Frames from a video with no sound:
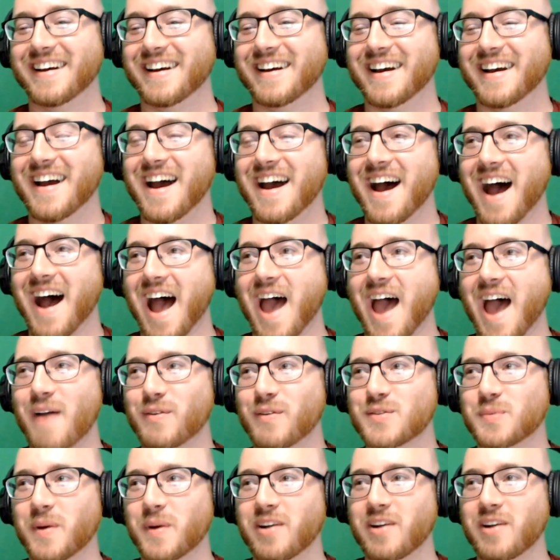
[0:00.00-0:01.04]
I was
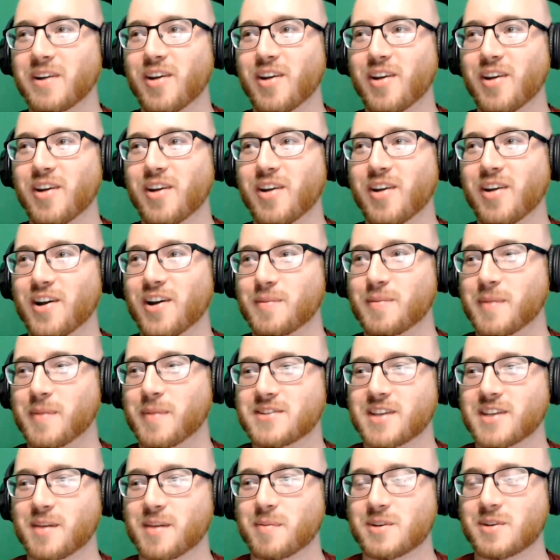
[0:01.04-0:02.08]
wondering why I heard music, but
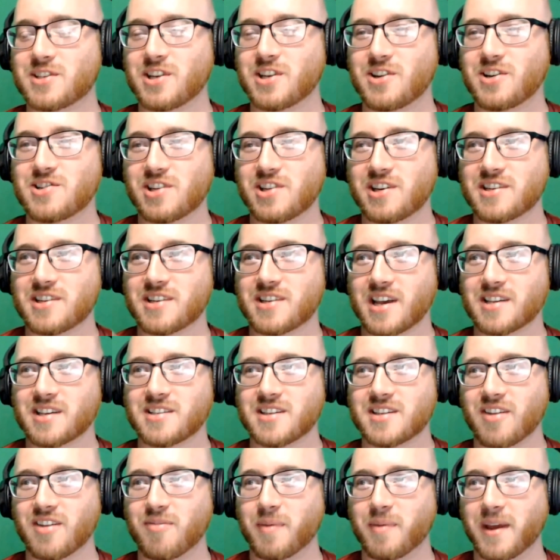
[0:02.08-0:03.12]
she usually just has stuff
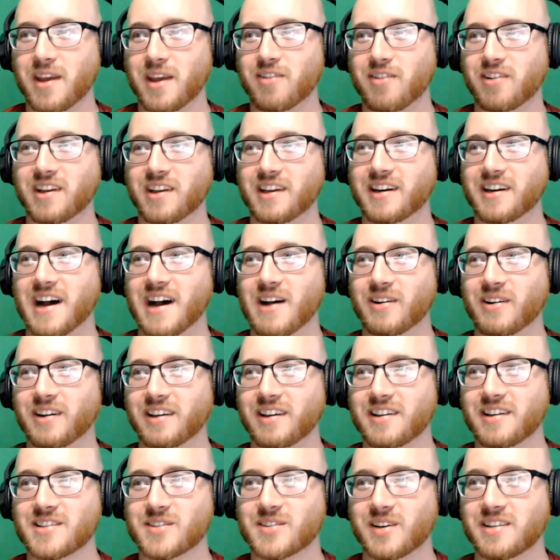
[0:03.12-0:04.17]
playing really loudly, so I
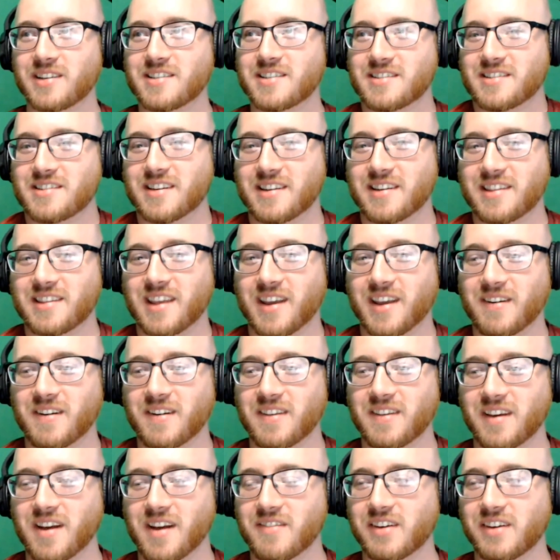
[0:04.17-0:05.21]
just didn't think anything of
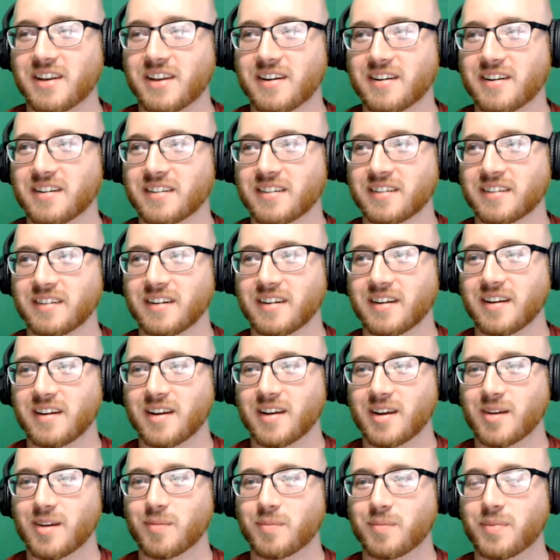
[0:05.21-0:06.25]
it.
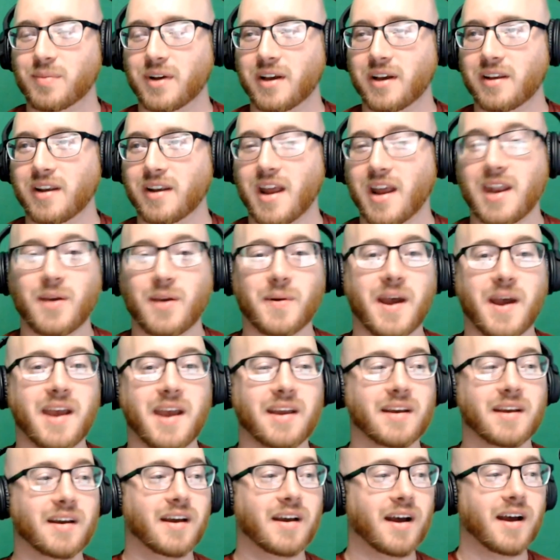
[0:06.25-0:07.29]
But anyway,
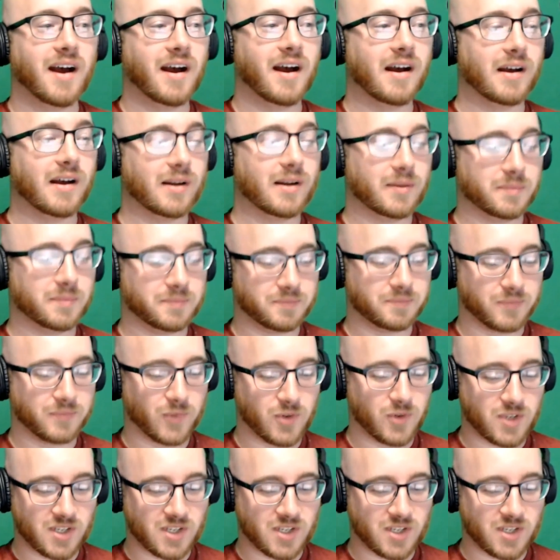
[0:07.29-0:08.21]
what was I saying?